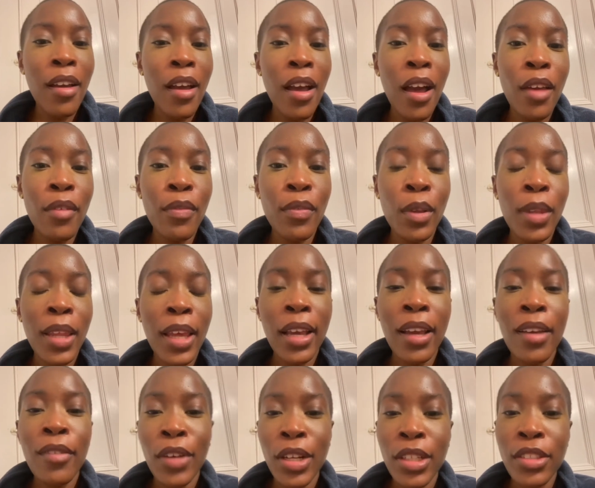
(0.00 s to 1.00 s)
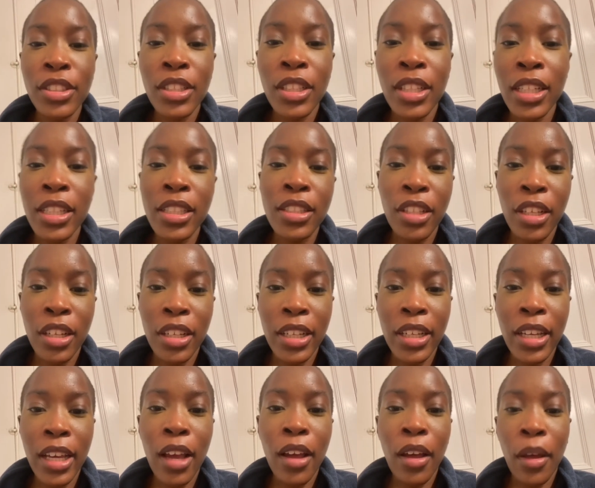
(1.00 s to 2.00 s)
I feel like eventually he's going to
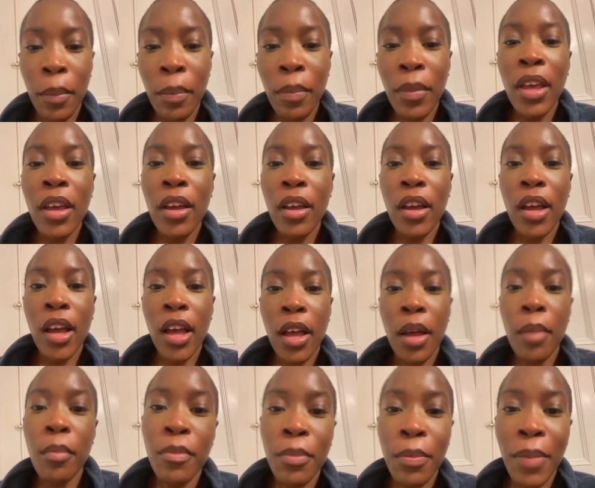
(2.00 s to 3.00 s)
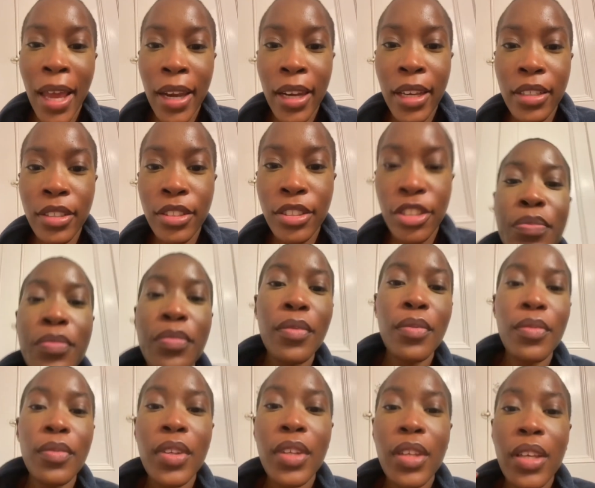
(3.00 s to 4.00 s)
get banished
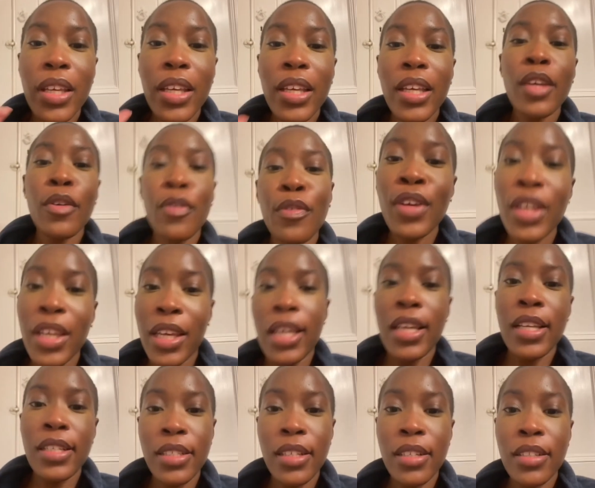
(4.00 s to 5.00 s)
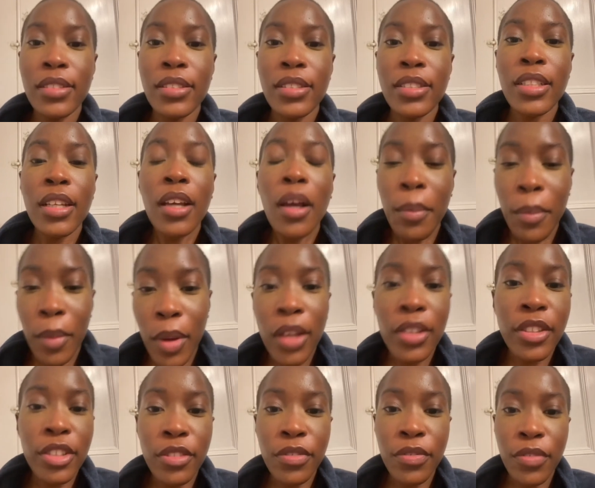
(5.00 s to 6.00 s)
if he isn't
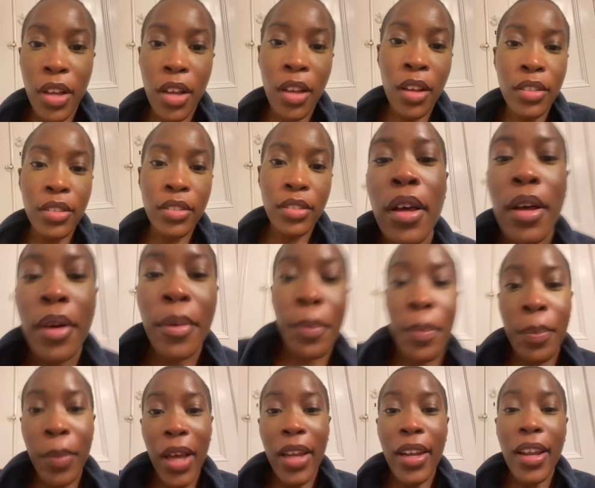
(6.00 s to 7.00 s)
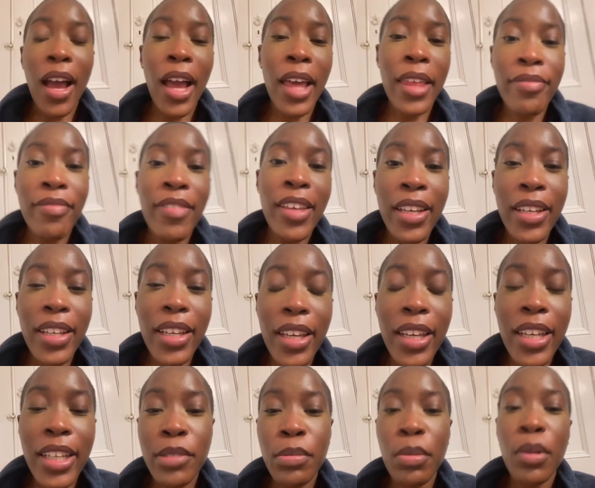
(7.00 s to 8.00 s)
murdered first. But I think
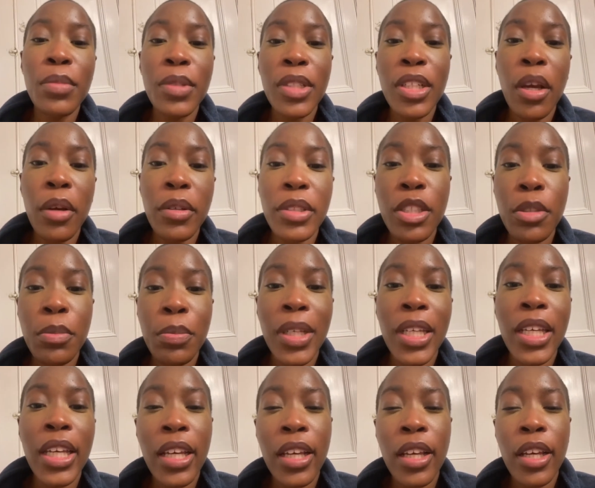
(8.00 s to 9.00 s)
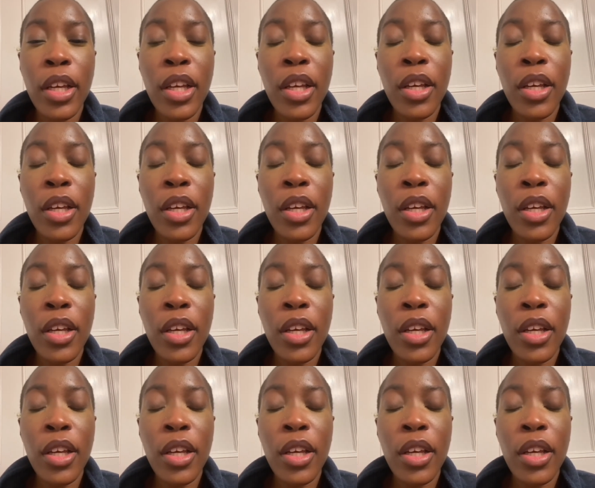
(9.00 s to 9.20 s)
he's probably going to be here